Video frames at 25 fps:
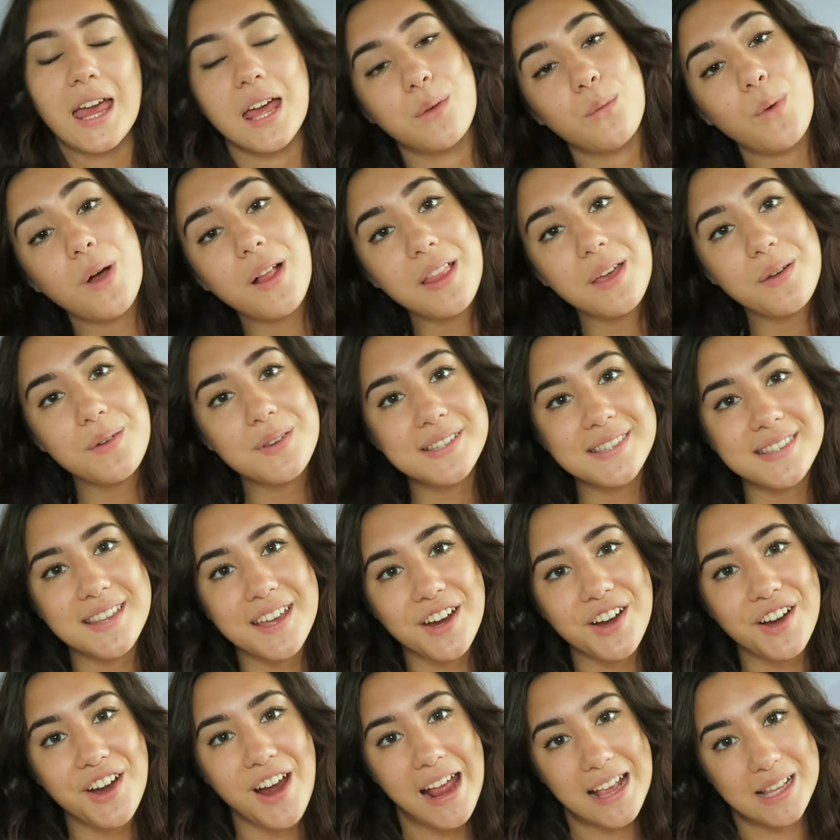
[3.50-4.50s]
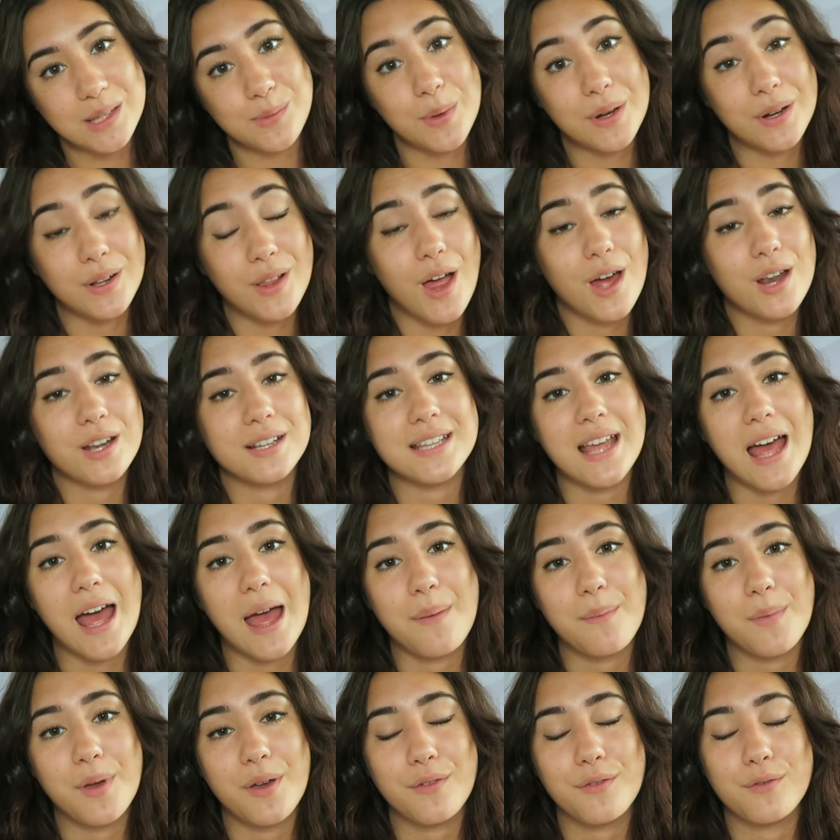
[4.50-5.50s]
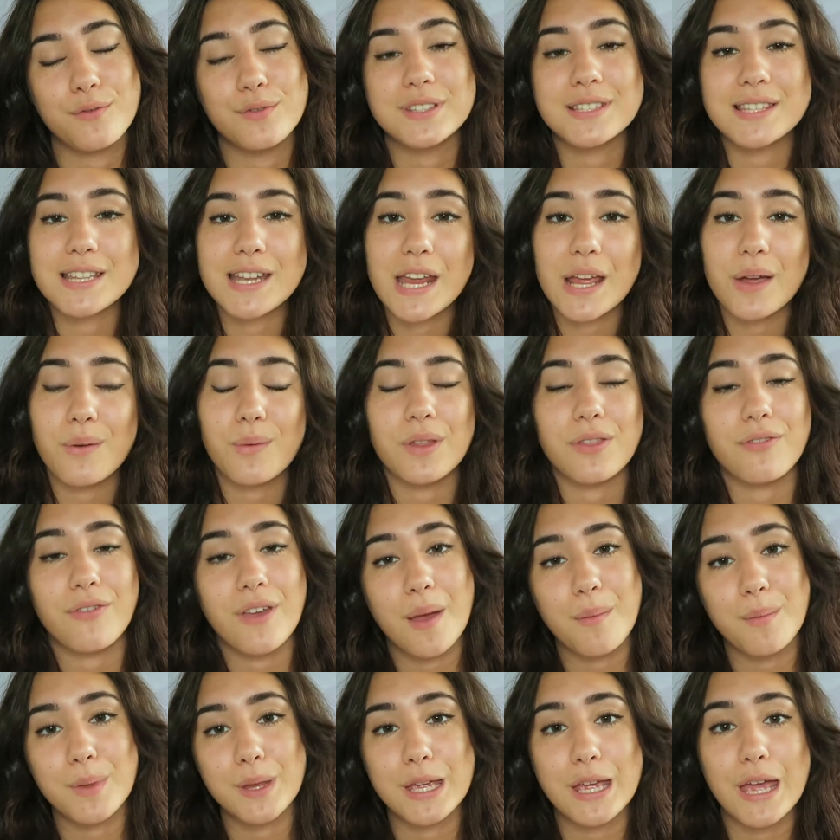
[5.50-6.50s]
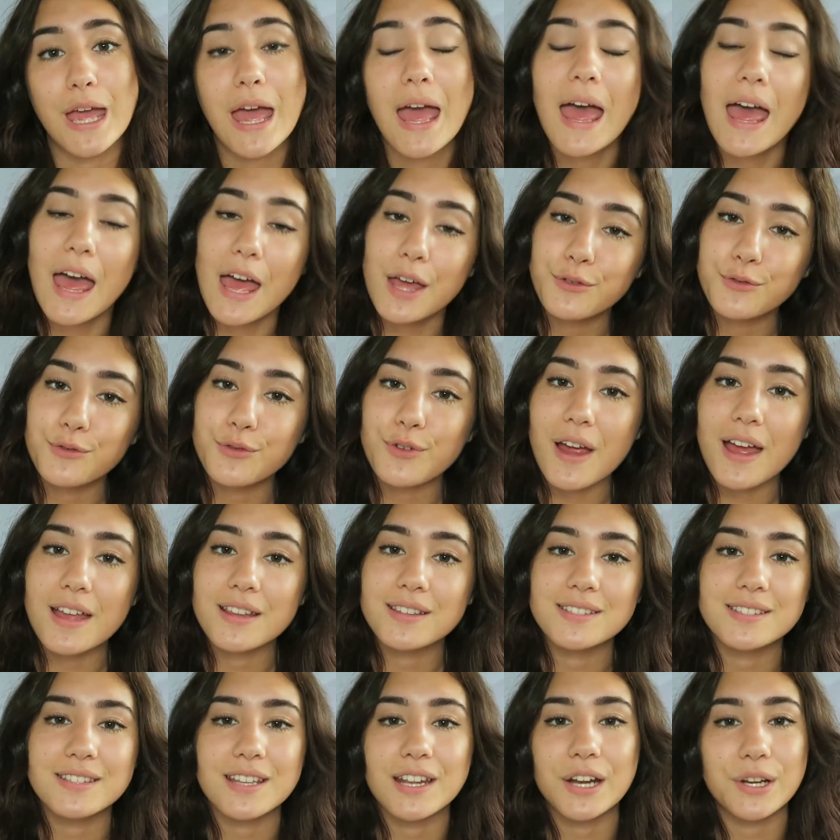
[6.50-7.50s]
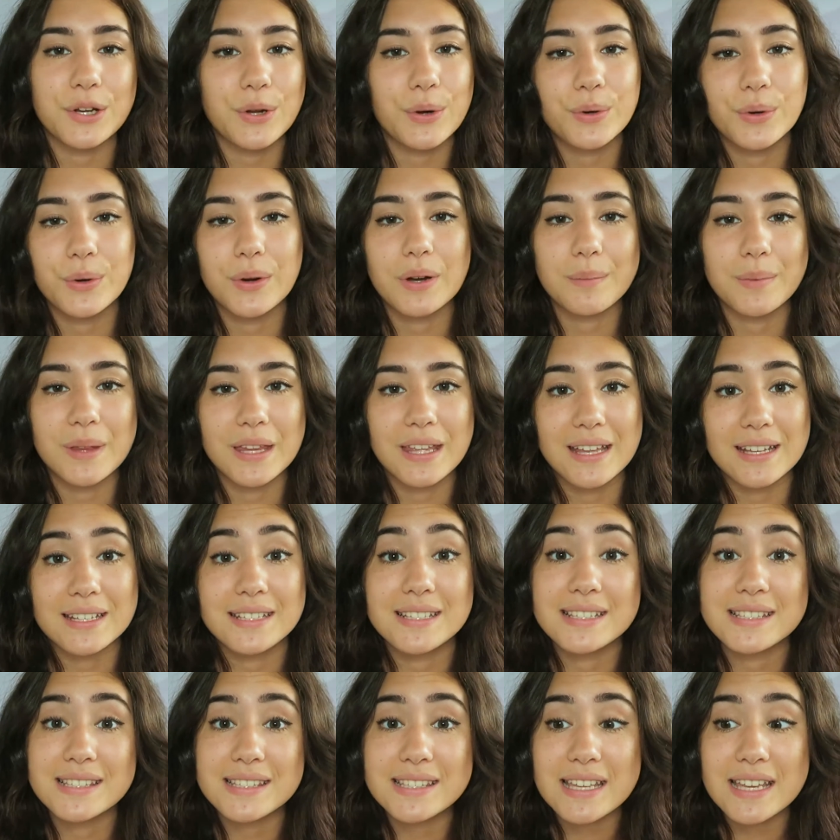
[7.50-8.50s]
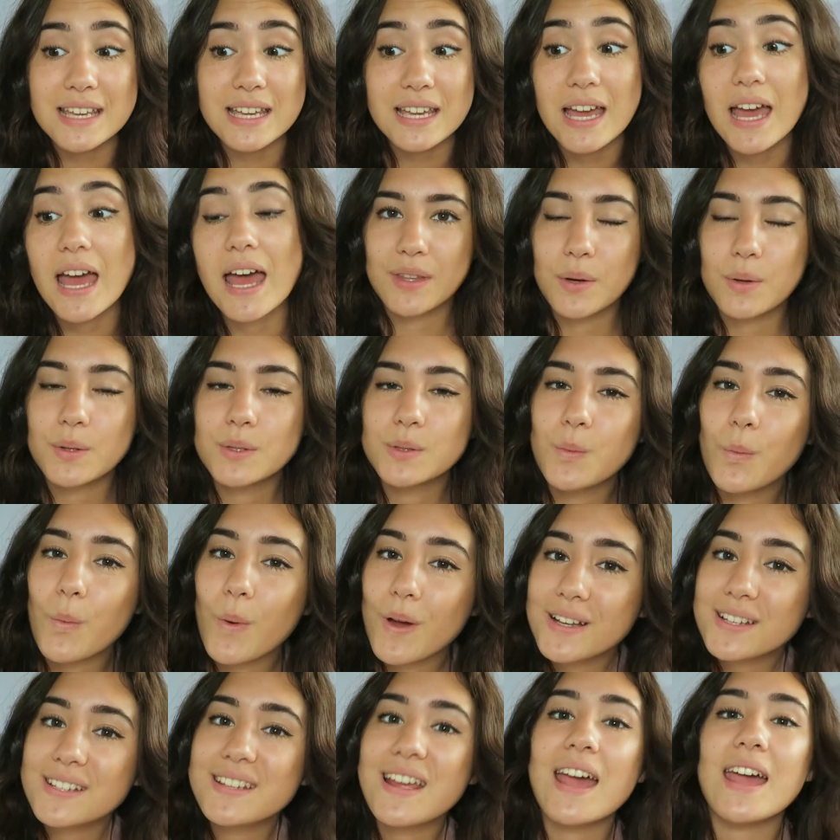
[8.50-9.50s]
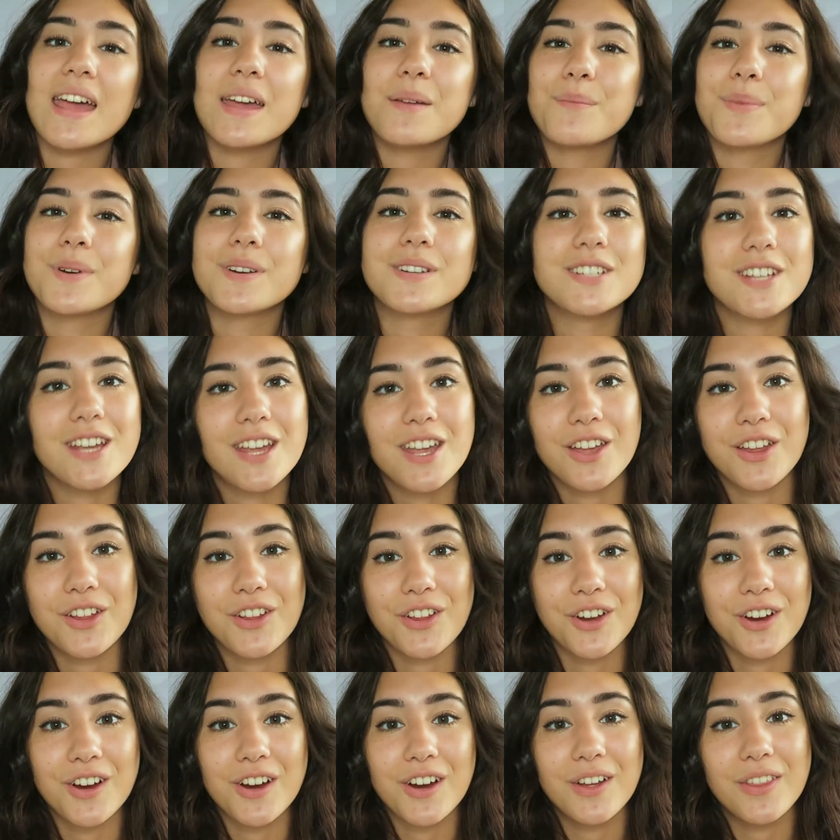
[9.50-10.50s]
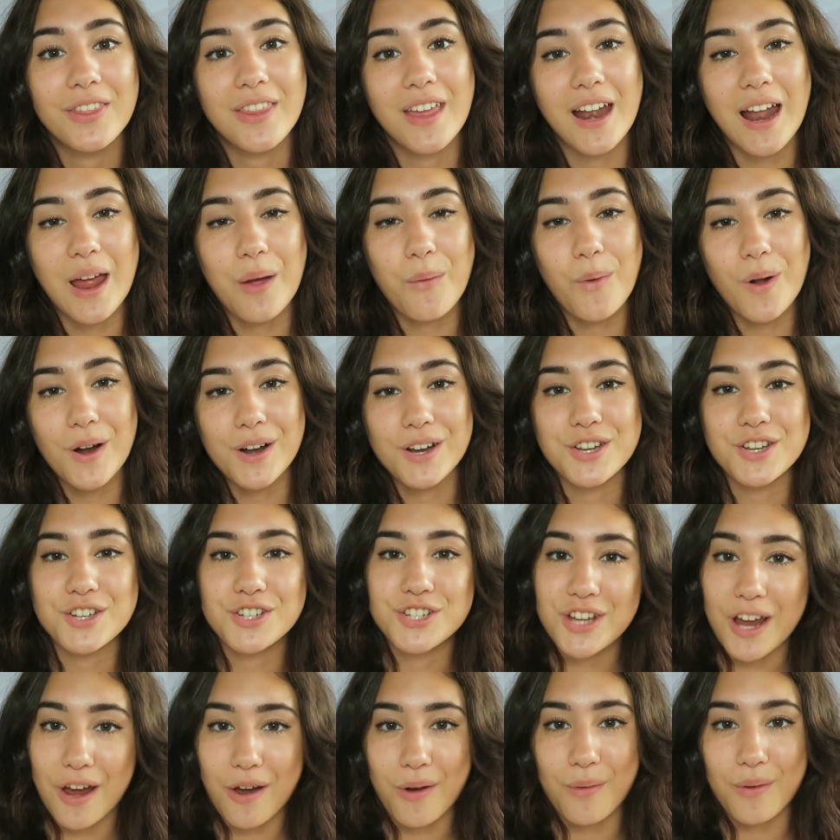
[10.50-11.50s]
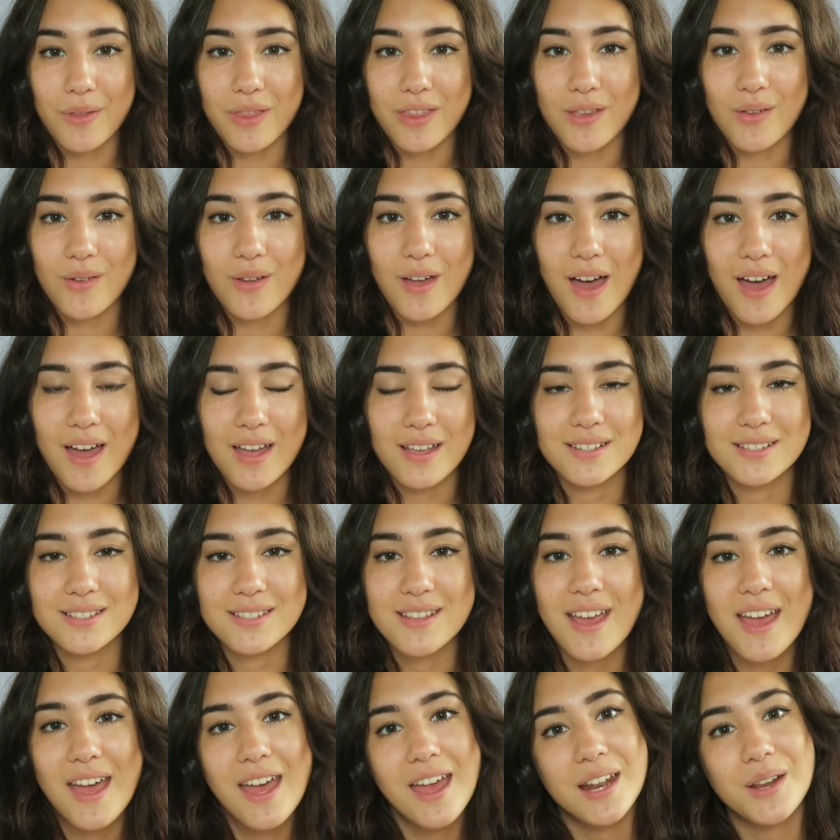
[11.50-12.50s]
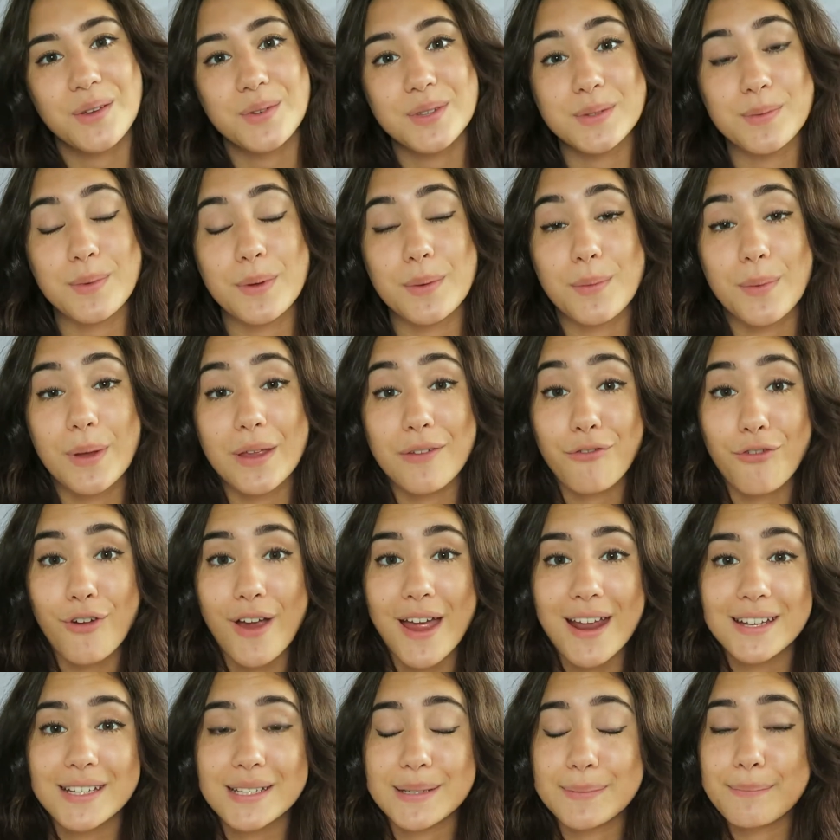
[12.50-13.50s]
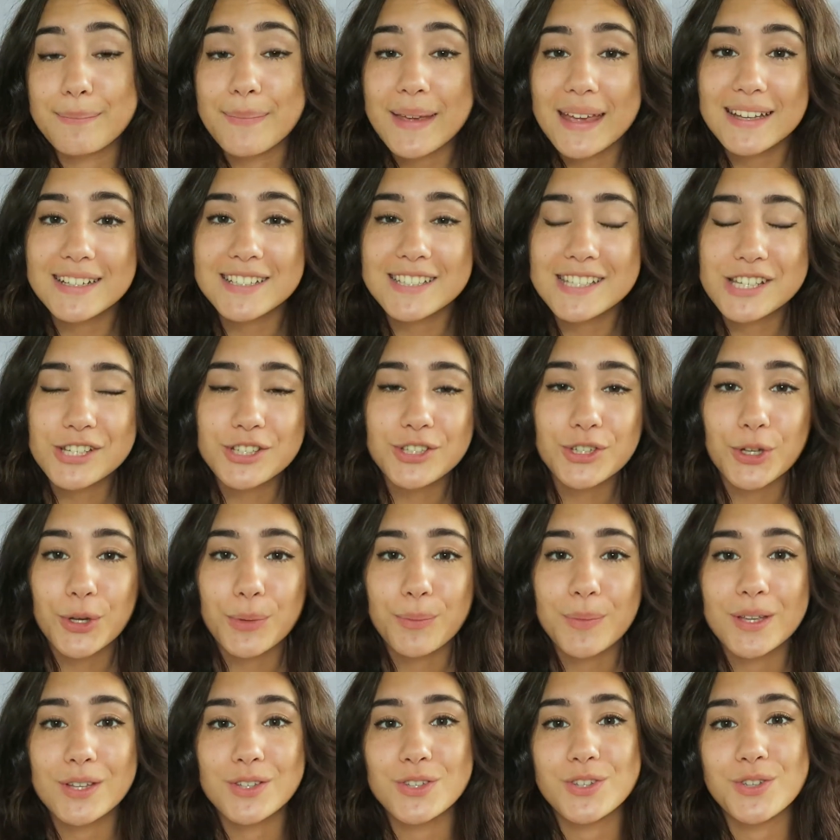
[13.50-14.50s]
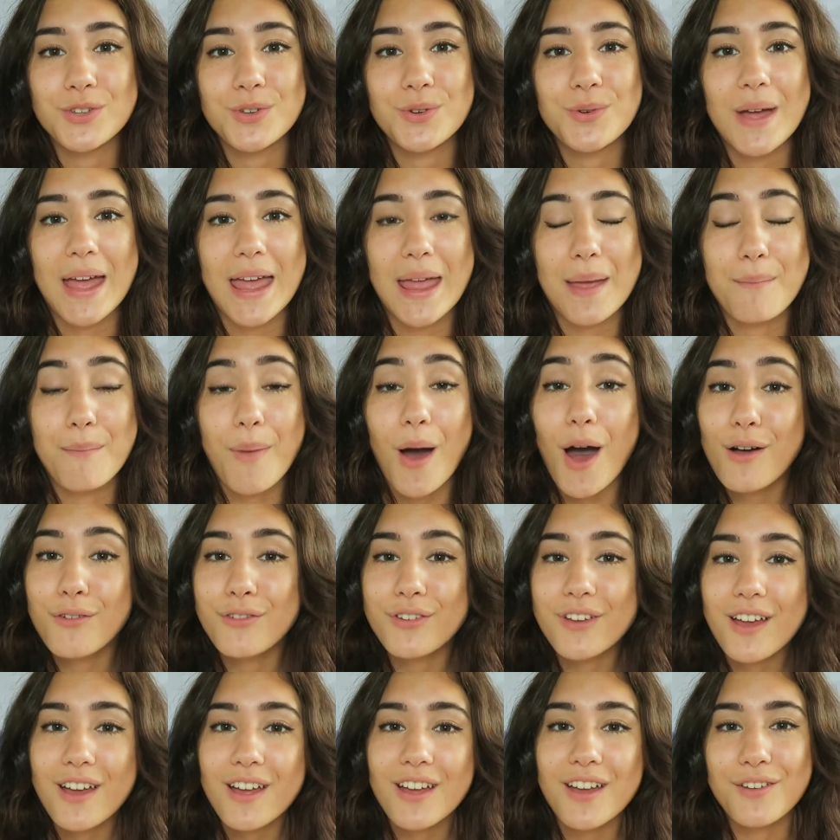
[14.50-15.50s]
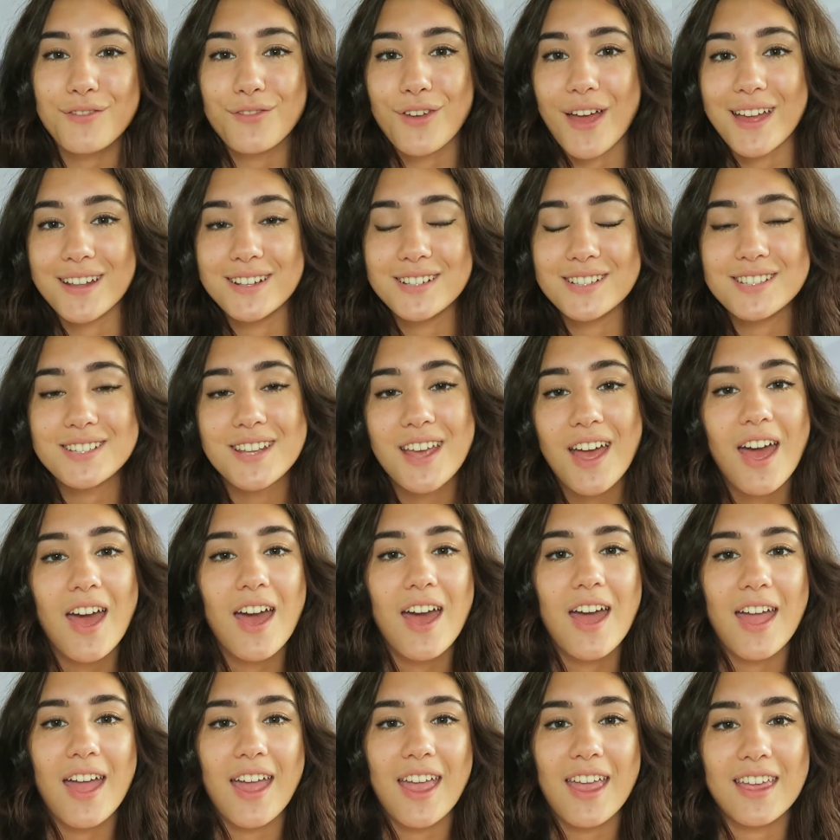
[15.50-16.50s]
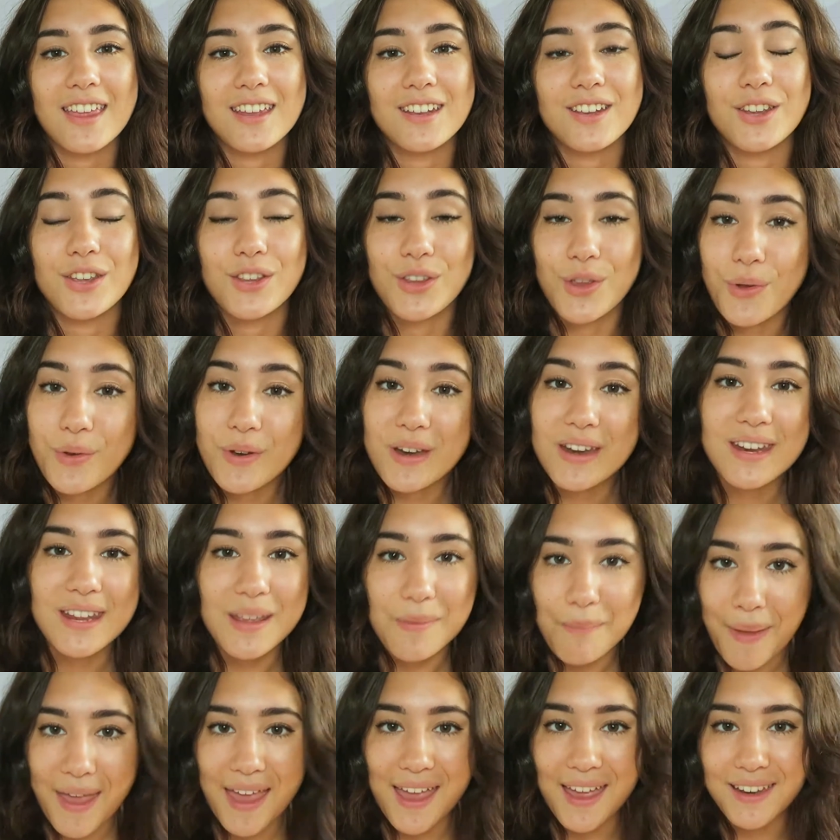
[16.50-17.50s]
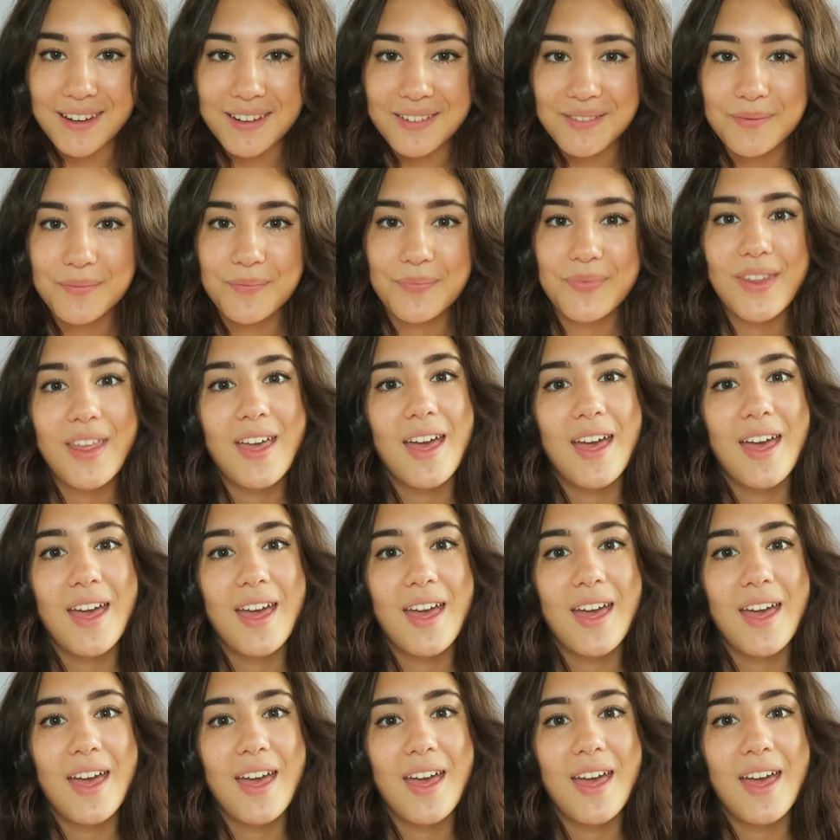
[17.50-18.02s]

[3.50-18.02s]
And while I was there, I spent a lot of time visiting with family and friends that I don't normally get to see. There was one day in particular that I wanted to share with you guys. It was when my friend Mandy took me to a MOFGA event in Unity, Maine.